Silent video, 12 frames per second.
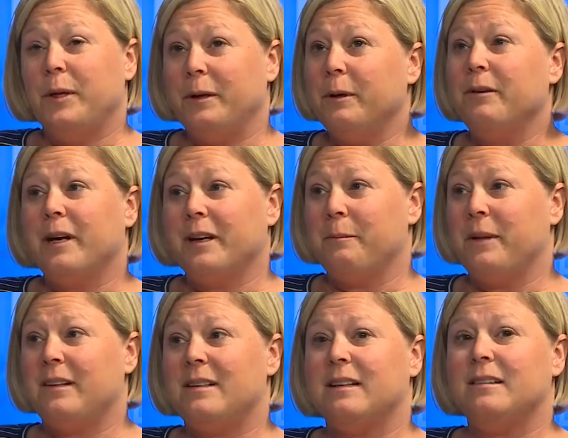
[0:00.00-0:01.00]
We would
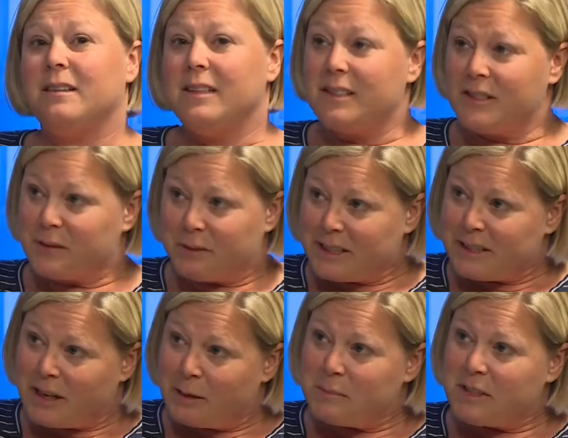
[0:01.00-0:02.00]
recommend at least three
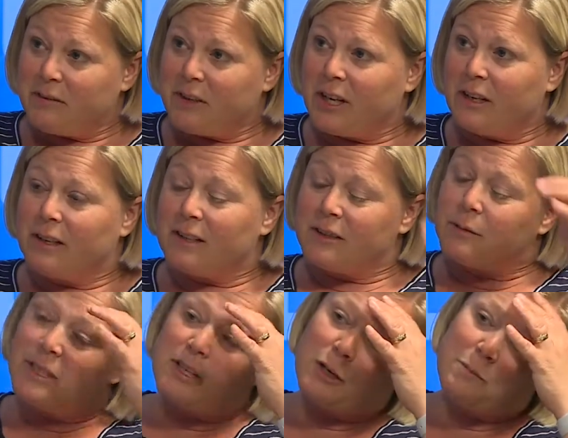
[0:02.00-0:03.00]
times a year.
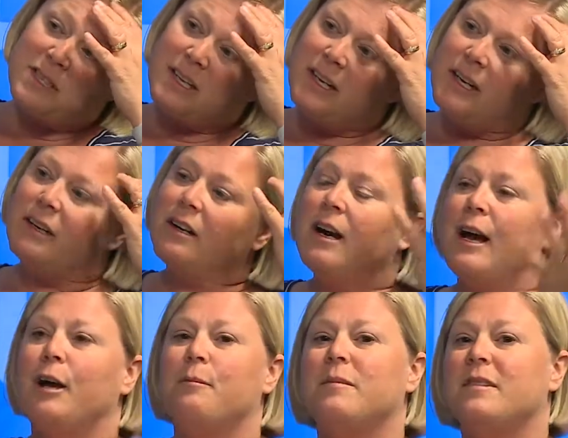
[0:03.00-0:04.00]
Three times a year.
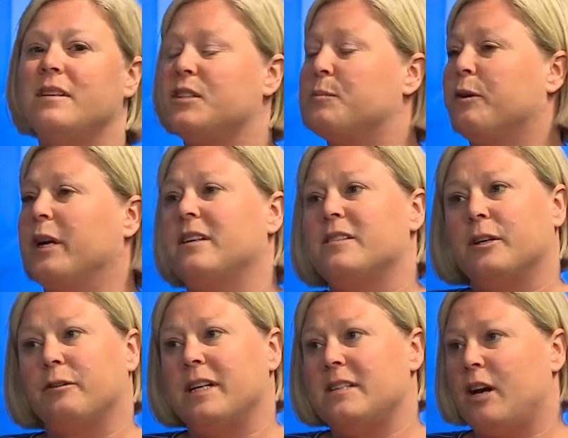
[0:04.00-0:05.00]
Um, the spring is a
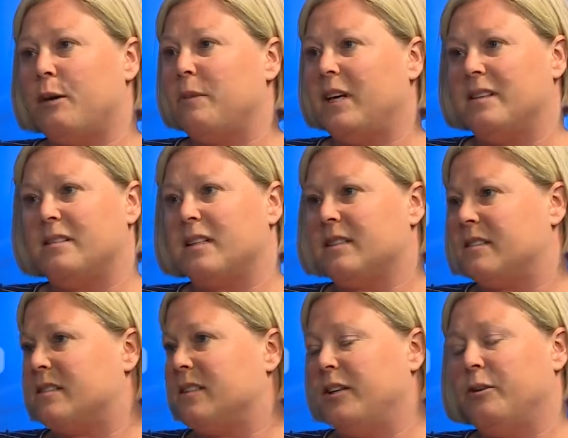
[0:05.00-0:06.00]
great time because it's
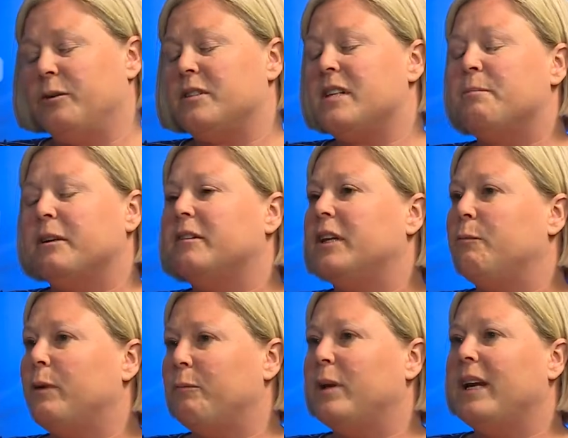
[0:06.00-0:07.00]
you know typically
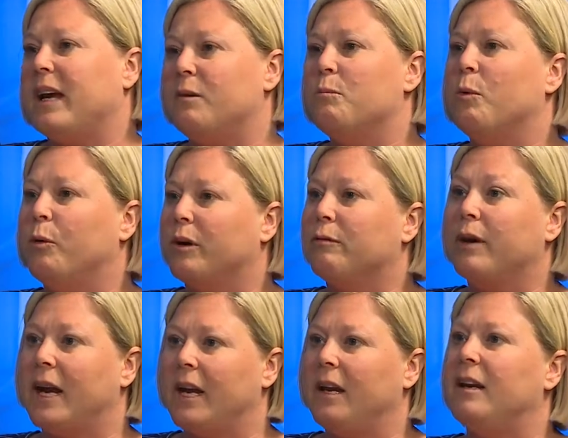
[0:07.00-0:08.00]
when we get more
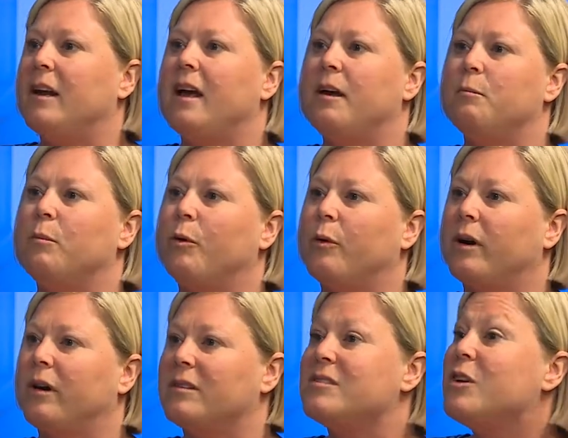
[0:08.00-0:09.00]
rain and
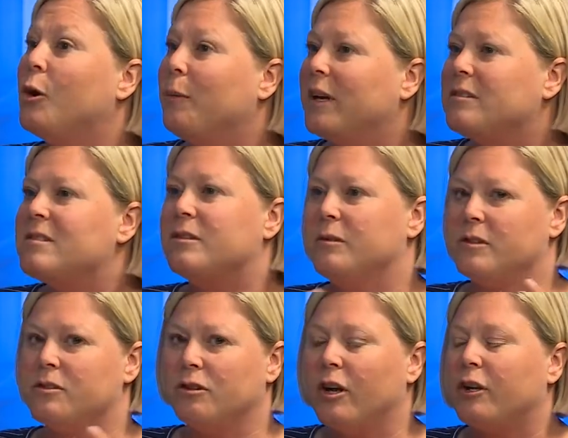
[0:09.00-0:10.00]
more snow melt, so
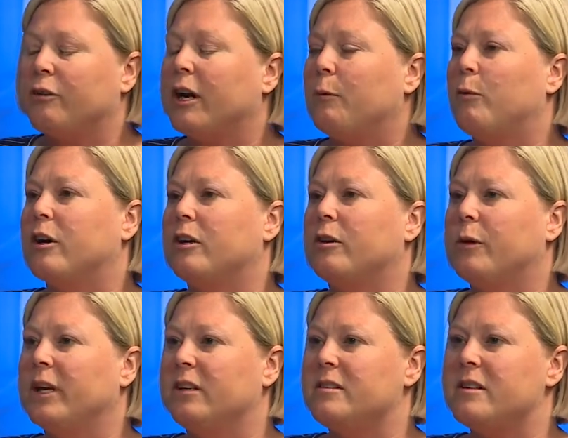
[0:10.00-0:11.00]
there's a lot of groundwater
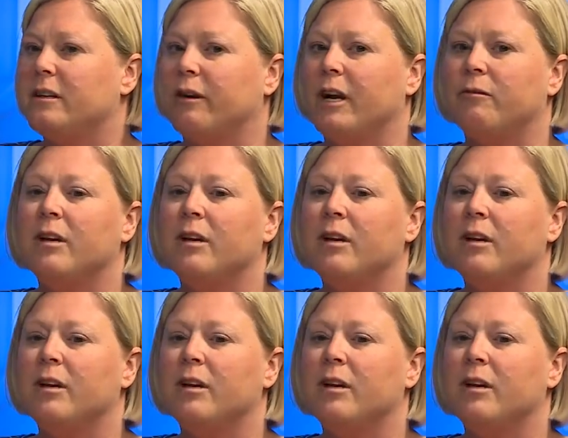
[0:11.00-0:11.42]
going into the ground